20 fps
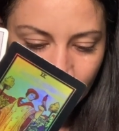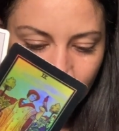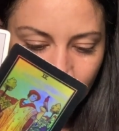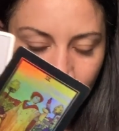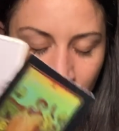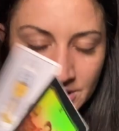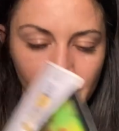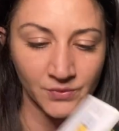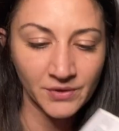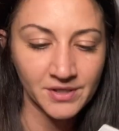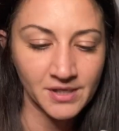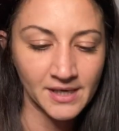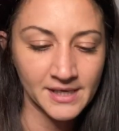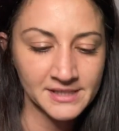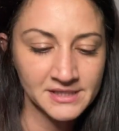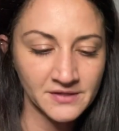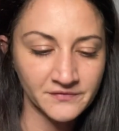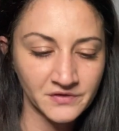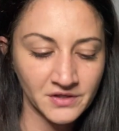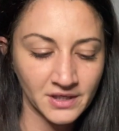Because um, with the
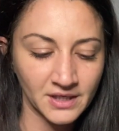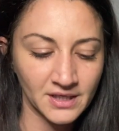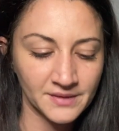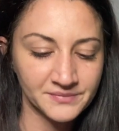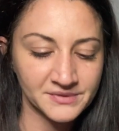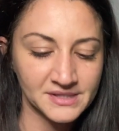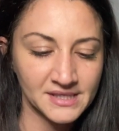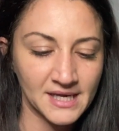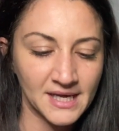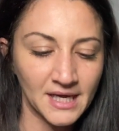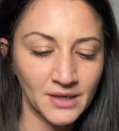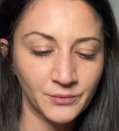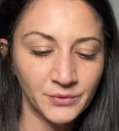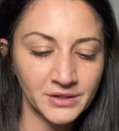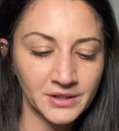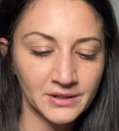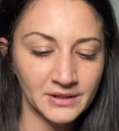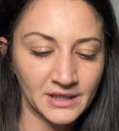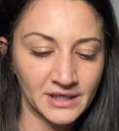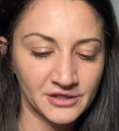Ace of Cups and with
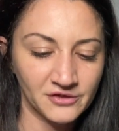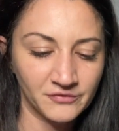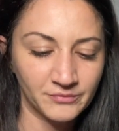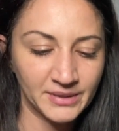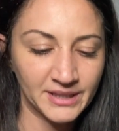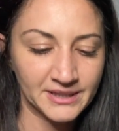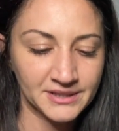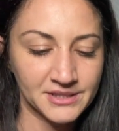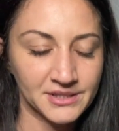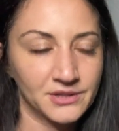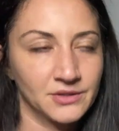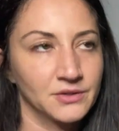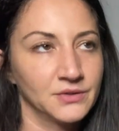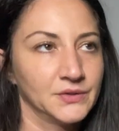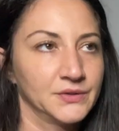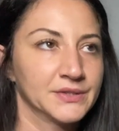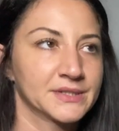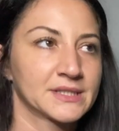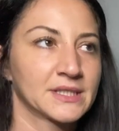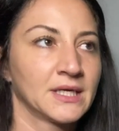the Nine of
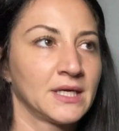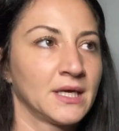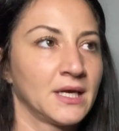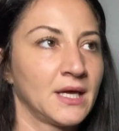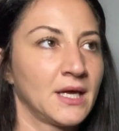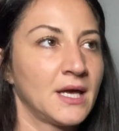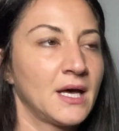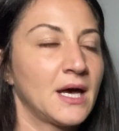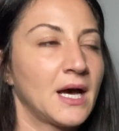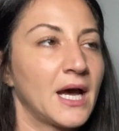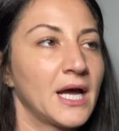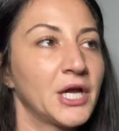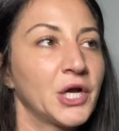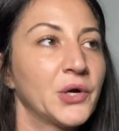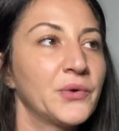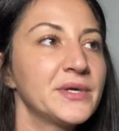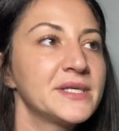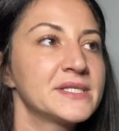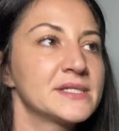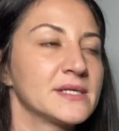Pentacles, I
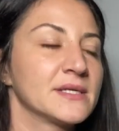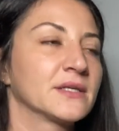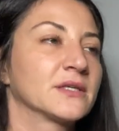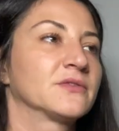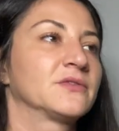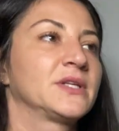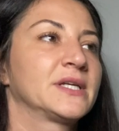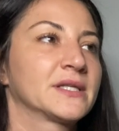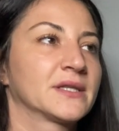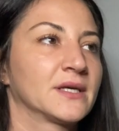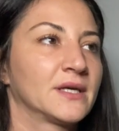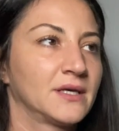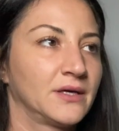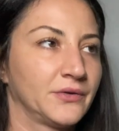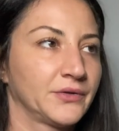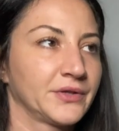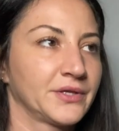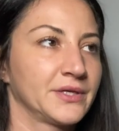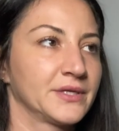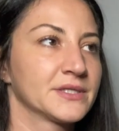always think of like the
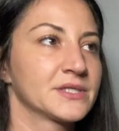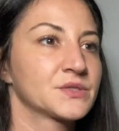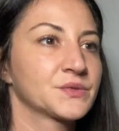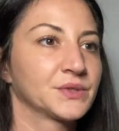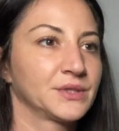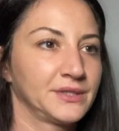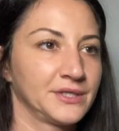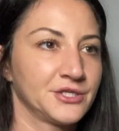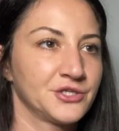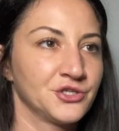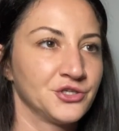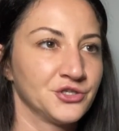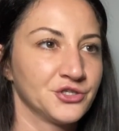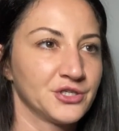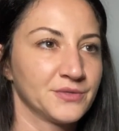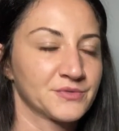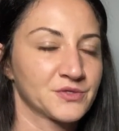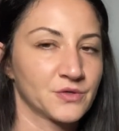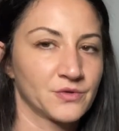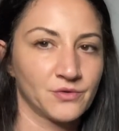healthiest
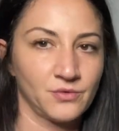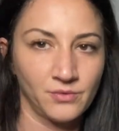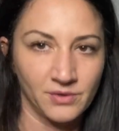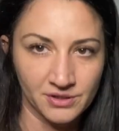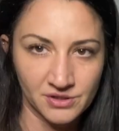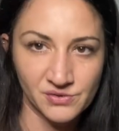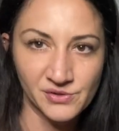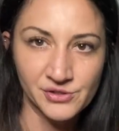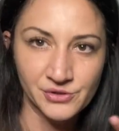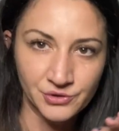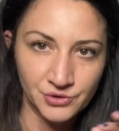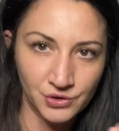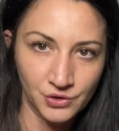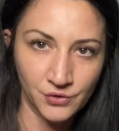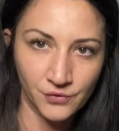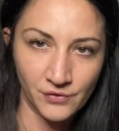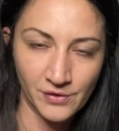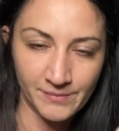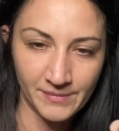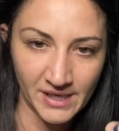relationships are the ones where you do
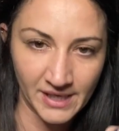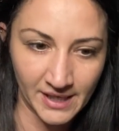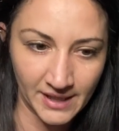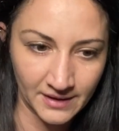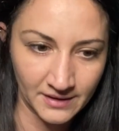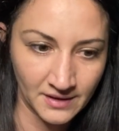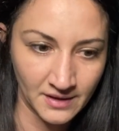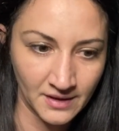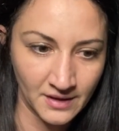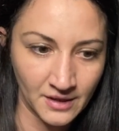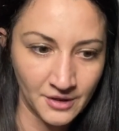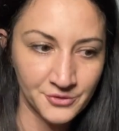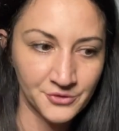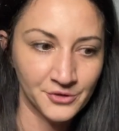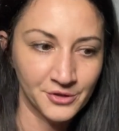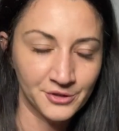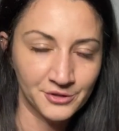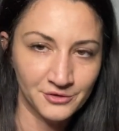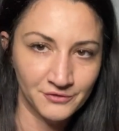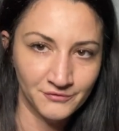remain your
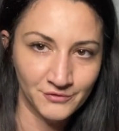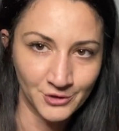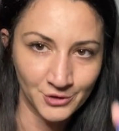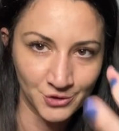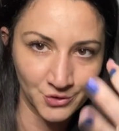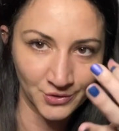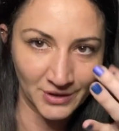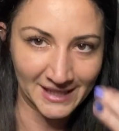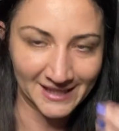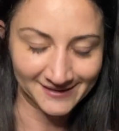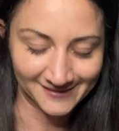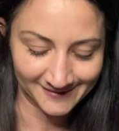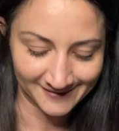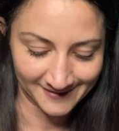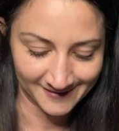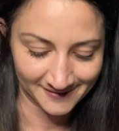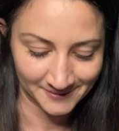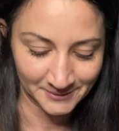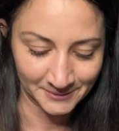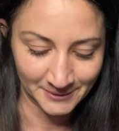
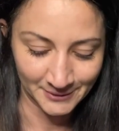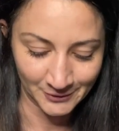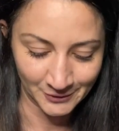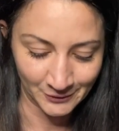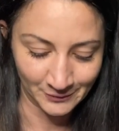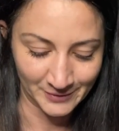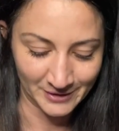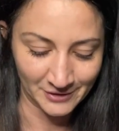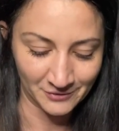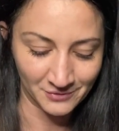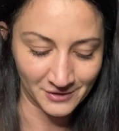individuality a little bit,